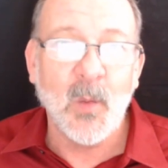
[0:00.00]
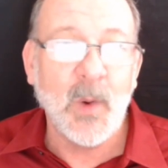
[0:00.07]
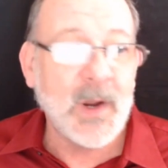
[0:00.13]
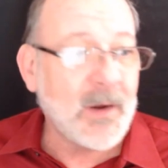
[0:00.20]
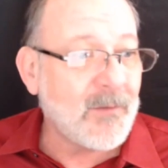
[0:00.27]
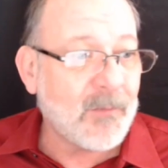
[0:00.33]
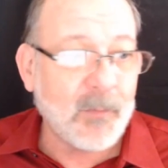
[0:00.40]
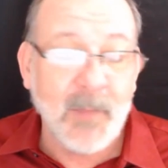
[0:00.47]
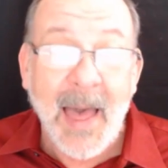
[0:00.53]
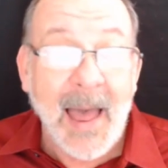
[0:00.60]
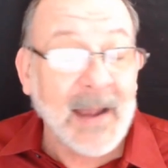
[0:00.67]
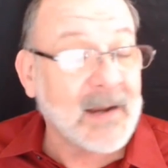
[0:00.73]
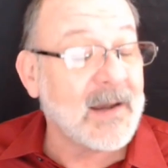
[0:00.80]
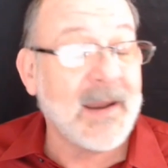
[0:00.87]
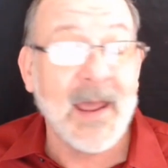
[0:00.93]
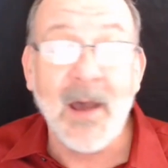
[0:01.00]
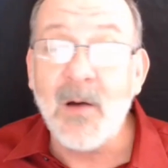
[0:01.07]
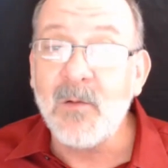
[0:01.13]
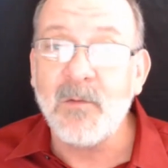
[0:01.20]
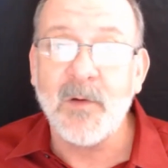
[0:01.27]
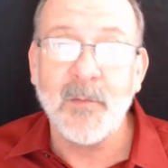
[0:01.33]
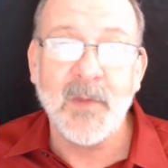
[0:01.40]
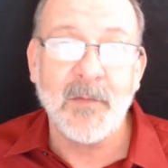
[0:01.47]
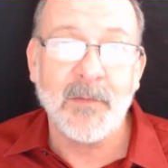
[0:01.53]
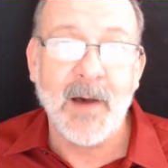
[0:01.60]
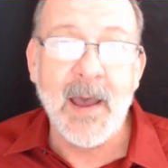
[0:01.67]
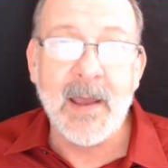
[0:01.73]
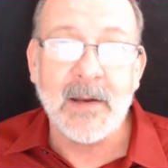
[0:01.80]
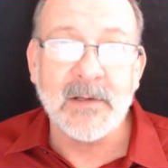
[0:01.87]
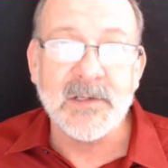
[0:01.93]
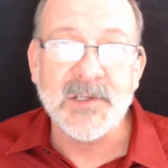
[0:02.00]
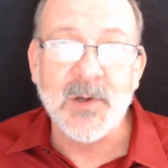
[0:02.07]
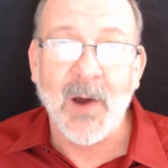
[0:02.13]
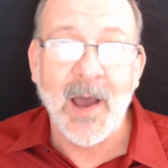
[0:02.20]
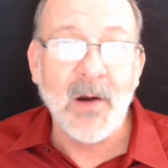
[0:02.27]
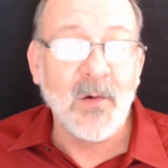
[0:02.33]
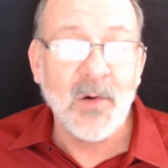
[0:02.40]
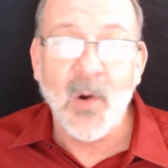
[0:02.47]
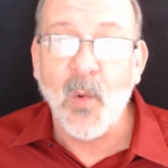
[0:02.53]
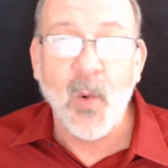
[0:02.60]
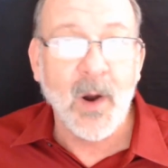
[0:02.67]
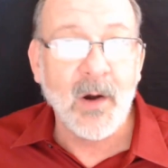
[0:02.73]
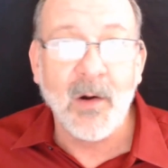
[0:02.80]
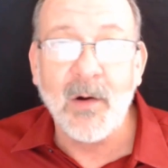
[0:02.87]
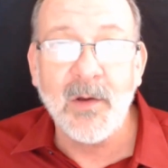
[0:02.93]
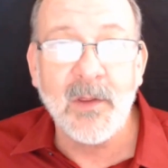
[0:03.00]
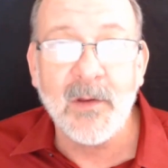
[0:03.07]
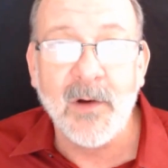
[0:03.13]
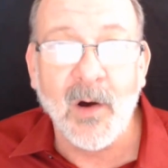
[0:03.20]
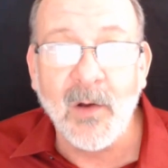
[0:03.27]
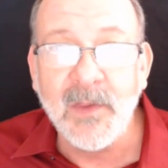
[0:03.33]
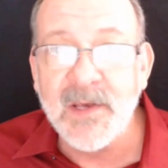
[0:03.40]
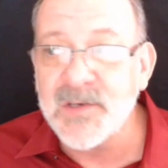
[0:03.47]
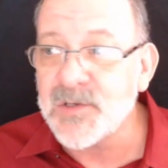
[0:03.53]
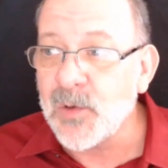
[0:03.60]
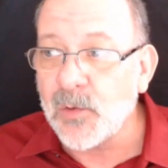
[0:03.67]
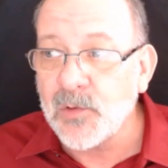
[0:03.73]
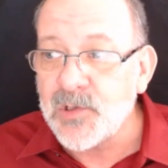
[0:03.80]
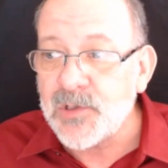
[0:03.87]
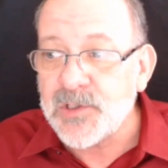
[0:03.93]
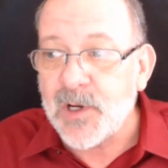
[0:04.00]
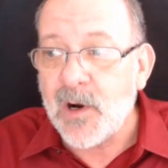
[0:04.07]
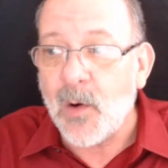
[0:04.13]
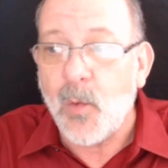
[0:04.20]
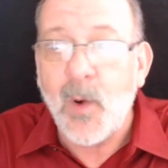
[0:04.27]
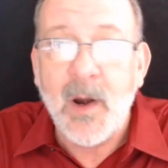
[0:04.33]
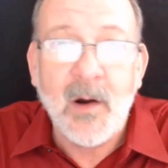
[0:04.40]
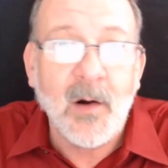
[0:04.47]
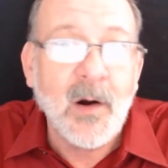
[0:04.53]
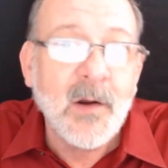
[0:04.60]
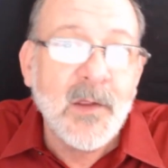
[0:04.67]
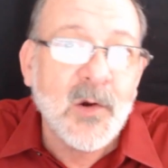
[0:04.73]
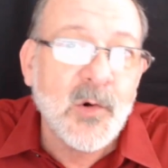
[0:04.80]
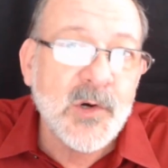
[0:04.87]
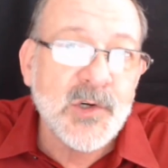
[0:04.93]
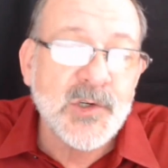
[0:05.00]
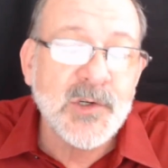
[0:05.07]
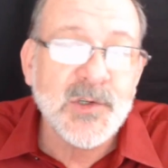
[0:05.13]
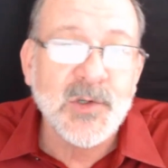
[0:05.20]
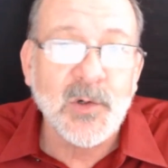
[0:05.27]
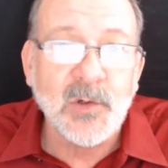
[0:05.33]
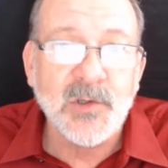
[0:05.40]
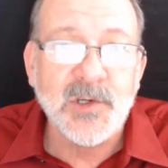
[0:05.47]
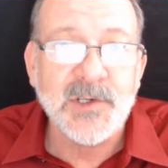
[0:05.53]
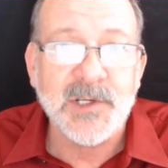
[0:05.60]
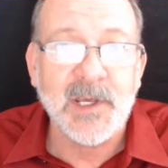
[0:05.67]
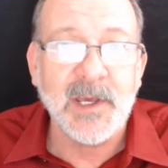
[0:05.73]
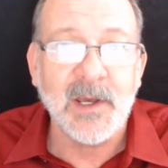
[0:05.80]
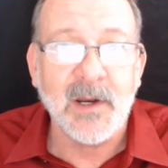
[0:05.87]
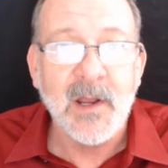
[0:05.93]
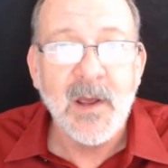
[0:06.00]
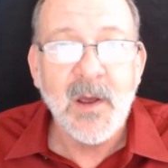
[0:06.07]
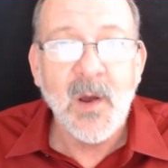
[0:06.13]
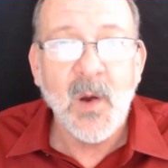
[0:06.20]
We've backed down from the fight, and so I don't know where all these soldiers are. Where are the Christian soldiers again?